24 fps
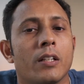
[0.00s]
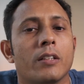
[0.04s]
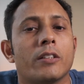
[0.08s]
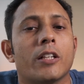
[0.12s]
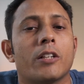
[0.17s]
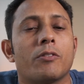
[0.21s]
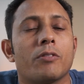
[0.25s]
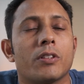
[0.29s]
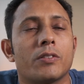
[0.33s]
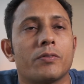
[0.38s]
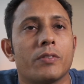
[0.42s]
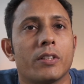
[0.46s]

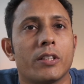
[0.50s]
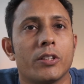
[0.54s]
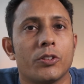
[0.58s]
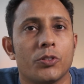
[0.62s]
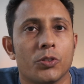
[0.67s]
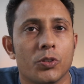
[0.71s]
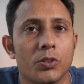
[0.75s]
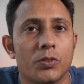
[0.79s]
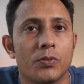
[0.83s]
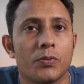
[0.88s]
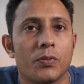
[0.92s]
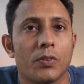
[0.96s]
That was very
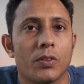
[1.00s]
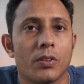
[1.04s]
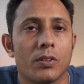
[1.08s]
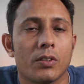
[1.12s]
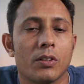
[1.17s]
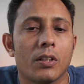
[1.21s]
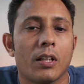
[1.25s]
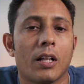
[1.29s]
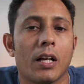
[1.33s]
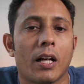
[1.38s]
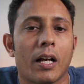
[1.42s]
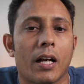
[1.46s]
useful
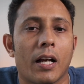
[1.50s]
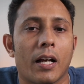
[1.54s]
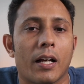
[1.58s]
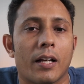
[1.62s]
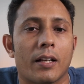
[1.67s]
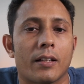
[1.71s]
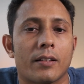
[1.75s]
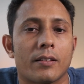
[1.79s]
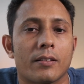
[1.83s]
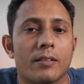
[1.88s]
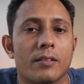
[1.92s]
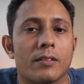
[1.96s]

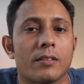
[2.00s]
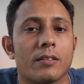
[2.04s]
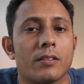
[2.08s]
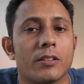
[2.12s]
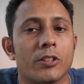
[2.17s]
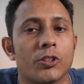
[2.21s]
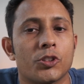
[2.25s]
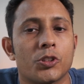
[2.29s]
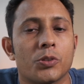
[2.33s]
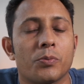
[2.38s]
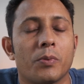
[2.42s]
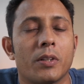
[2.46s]
and
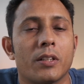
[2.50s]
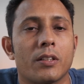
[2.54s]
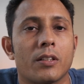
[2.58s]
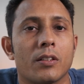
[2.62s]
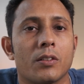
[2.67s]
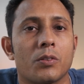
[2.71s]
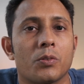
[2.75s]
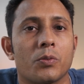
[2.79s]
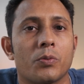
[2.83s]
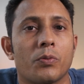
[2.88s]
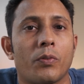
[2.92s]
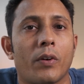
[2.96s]

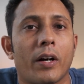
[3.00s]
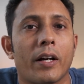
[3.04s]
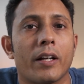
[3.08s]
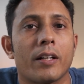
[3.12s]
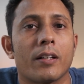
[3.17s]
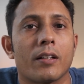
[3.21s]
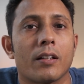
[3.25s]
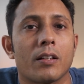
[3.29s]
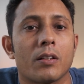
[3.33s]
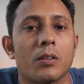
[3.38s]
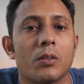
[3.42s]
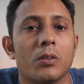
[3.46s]
instrumental to
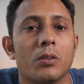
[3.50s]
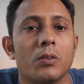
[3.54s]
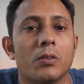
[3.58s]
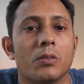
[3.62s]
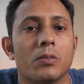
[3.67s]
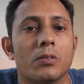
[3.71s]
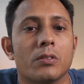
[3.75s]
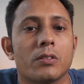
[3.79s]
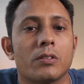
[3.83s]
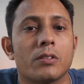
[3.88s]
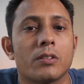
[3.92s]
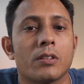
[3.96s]
find our
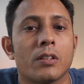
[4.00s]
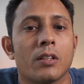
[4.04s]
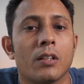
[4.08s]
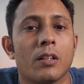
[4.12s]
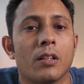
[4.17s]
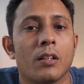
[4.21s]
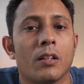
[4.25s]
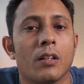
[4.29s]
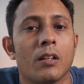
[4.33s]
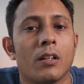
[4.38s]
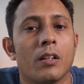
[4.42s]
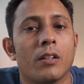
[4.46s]
goals,
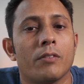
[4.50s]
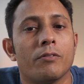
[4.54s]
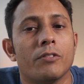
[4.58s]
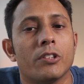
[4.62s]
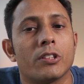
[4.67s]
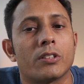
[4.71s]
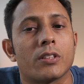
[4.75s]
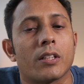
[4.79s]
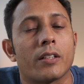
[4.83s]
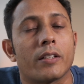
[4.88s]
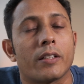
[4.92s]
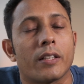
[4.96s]

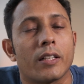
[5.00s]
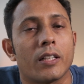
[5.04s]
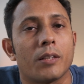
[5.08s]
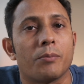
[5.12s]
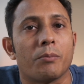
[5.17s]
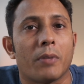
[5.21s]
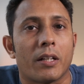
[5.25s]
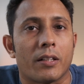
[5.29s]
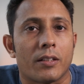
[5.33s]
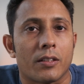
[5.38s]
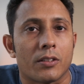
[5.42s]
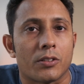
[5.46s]
which are really
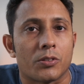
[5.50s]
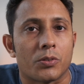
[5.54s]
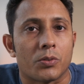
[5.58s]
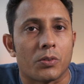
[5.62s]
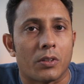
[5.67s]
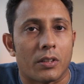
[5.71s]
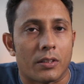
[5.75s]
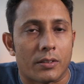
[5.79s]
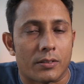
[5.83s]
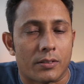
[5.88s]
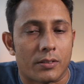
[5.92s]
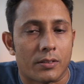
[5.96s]
matters to
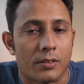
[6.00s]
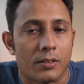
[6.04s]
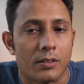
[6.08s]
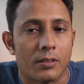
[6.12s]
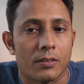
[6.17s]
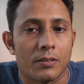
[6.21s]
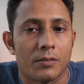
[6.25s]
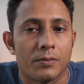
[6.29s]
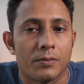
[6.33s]
us.